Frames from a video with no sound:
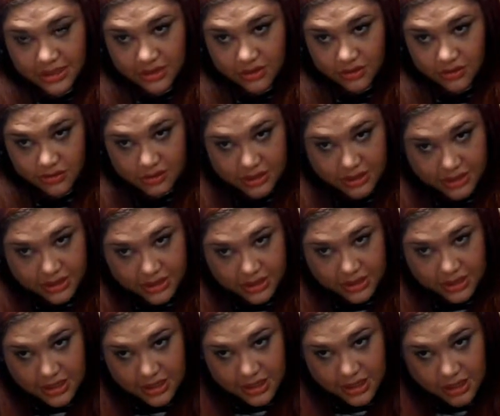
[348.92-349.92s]
and holding
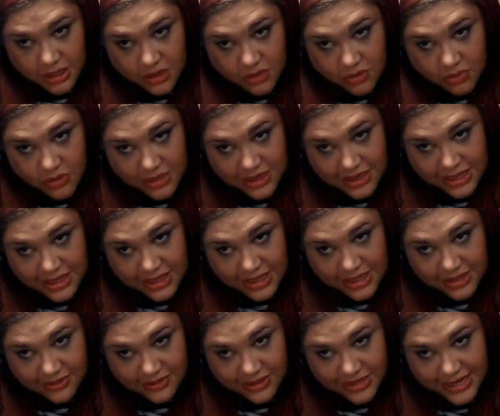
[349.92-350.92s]
it. One thing
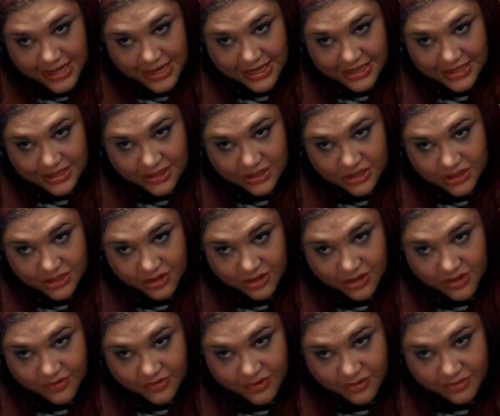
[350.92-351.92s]
I don't like is, I'll show
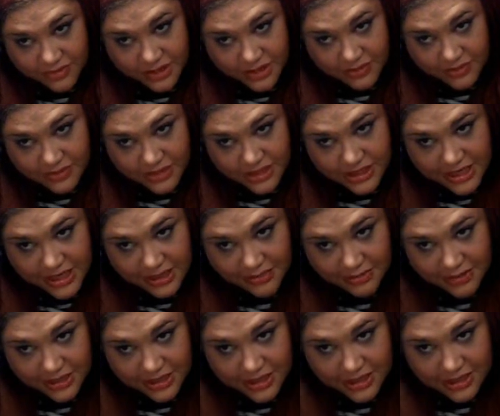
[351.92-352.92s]
you after I'm done, which
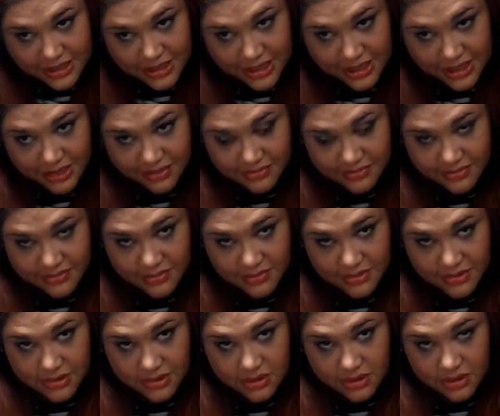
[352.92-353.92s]
happened this time.
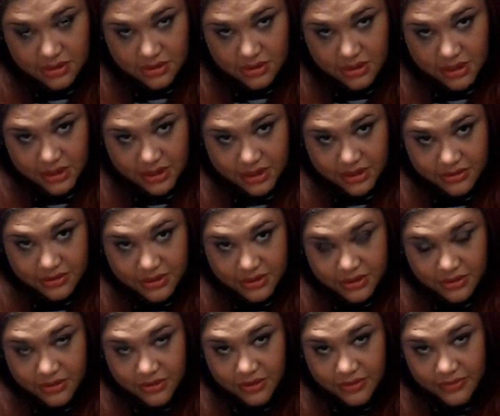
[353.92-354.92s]
I'll
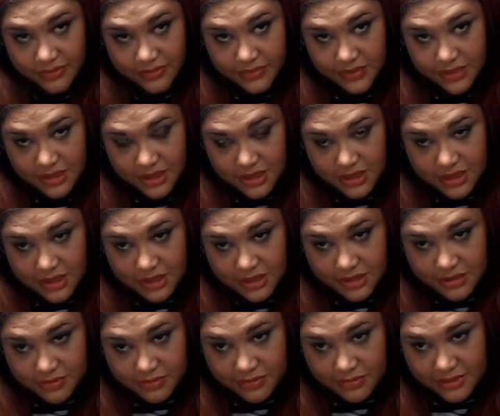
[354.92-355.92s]
show you.
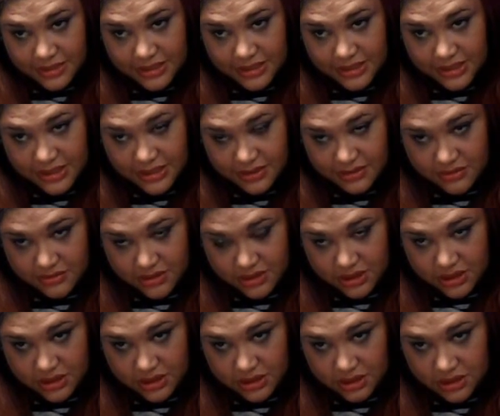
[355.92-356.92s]
But once again,
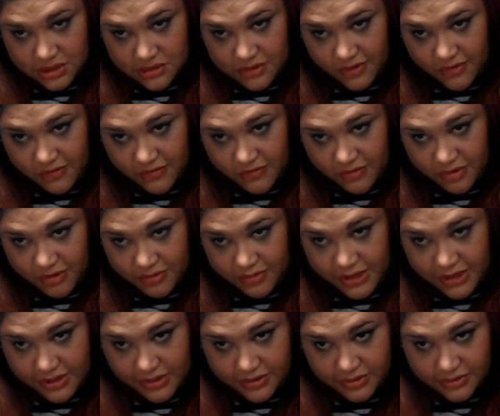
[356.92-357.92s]
holding it for
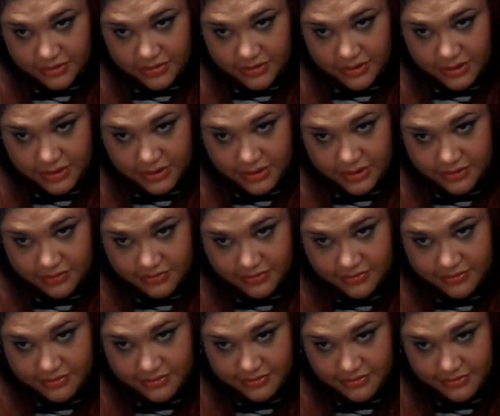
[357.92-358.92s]
about
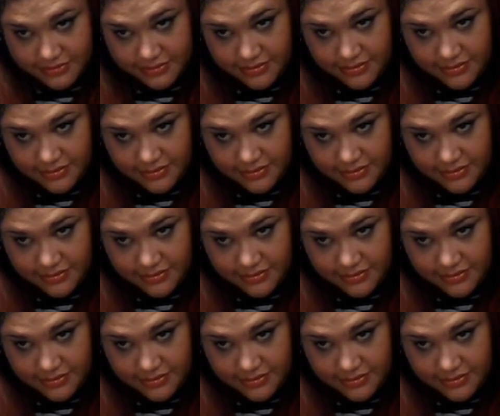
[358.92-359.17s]
10